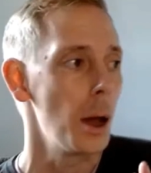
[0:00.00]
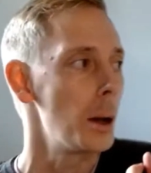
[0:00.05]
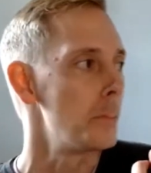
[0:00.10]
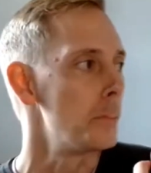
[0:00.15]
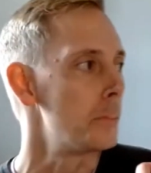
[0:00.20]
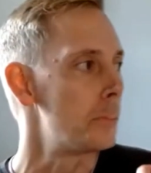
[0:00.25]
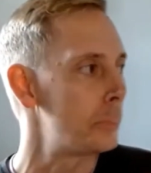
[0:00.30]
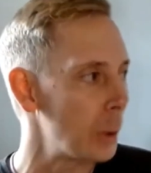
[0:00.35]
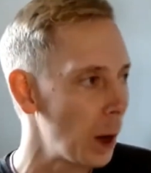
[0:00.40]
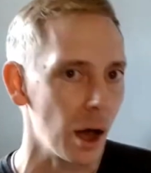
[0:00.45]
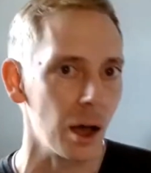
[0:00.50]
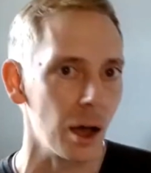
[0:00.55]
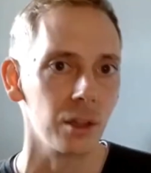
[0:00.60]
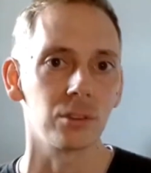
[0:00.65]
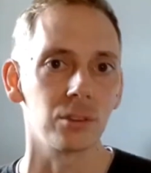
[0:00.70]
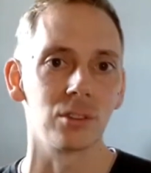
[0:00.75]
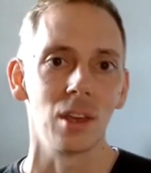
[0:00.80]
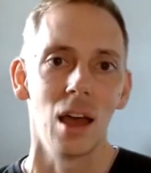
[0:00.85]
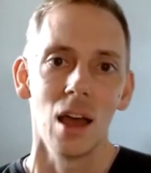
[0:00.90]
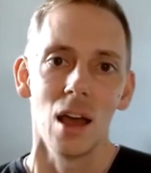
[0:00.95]
But
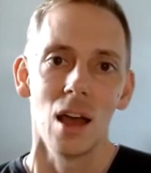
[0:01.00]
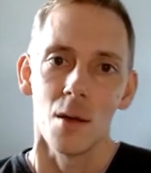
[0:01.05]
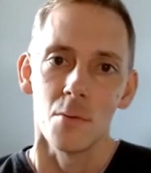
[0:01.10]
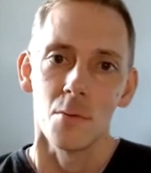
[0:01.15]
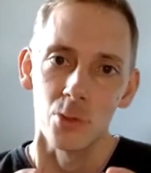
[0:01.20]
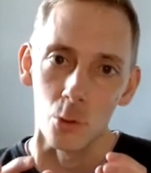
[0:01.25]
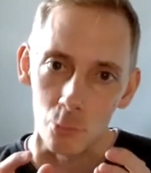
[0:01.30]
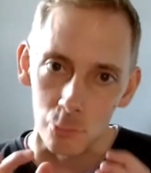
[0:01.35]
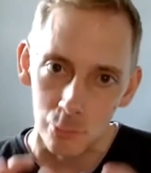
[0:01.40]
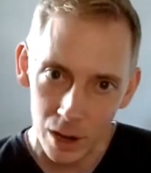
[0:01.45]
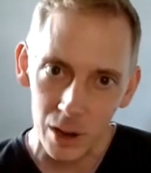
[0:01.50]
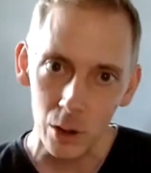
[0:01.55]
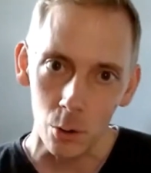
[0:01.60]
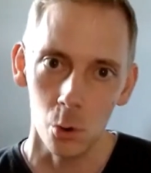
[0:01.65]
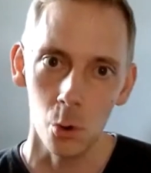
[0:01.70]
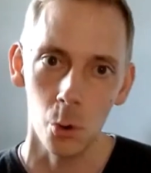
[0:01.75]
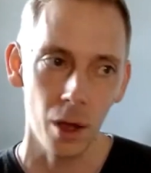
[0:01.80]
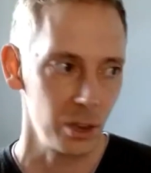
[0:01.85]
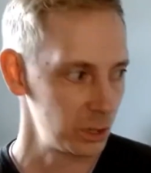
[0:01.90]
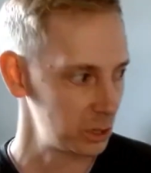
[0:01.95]
the real
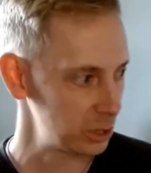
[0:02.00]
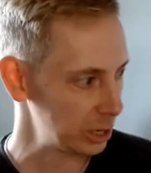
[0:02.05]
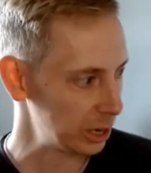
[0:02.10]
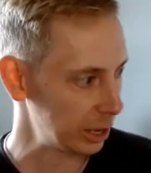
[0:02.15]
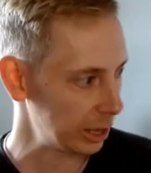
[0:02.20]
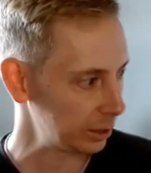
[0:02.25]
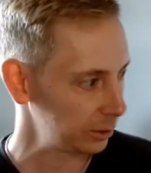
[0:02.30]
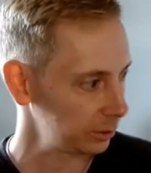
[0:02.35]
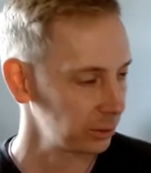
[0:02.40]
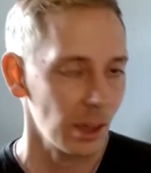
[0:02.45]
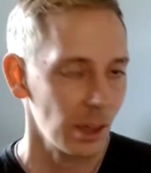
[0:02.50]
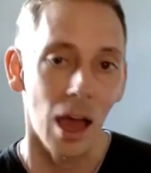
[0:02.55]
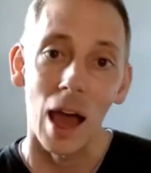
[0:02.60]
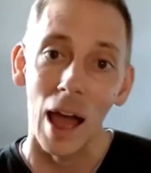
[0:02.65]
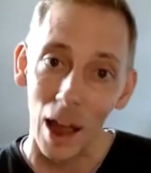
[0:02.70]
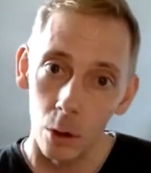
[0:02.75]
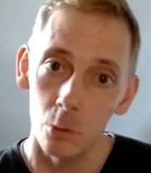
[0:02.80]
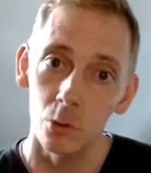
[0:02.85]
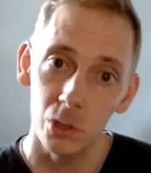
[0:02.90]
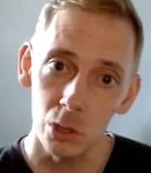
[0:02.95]
question is,
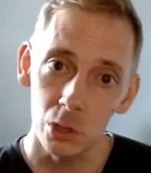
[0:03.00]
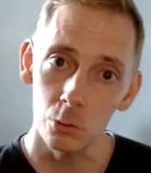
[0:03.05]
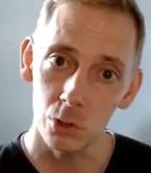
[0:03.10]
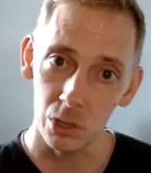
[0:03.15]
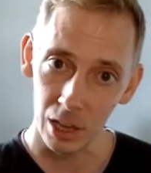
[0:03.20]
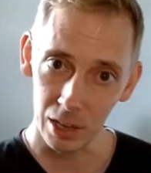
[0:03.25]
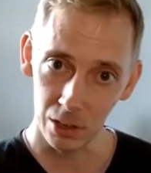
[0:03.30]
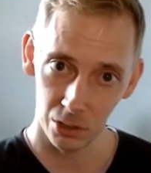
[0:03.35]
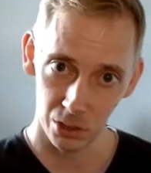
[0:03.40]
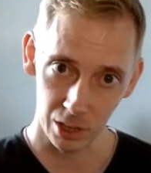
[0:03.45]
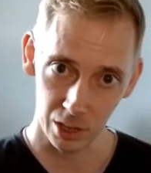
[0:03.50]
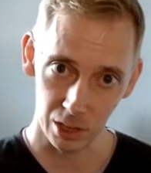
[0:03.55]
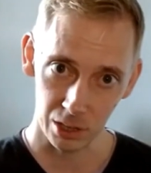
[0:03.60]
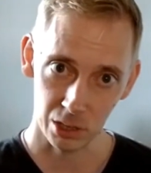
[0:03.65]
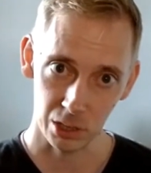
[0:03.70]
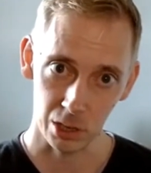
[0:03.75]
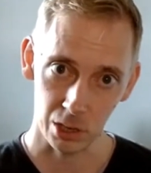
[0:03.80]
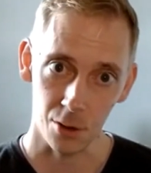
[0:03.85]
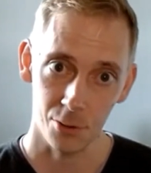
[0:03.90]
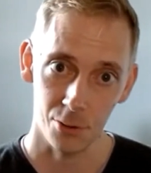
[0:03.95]
how do you teach this
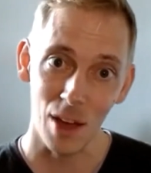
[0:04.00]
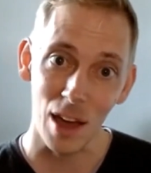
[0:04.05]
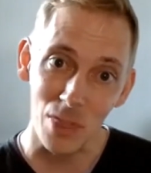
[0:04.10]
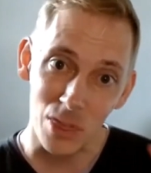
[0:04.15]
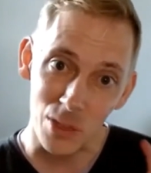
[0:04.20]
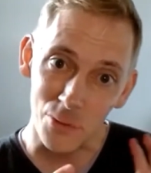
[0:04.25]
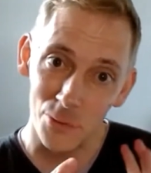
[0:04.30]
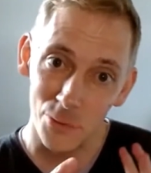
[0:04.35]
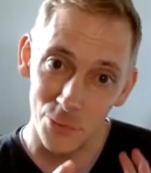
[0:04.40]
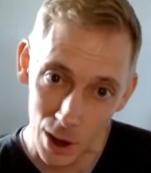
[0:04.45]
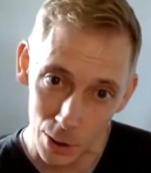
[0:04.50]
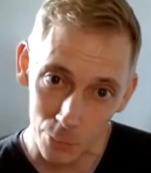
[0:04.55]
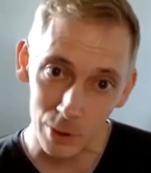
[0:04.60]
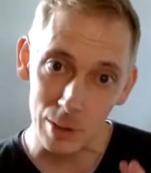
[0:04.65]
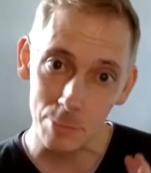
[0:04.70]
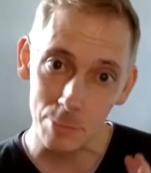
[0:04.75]
stuff at the very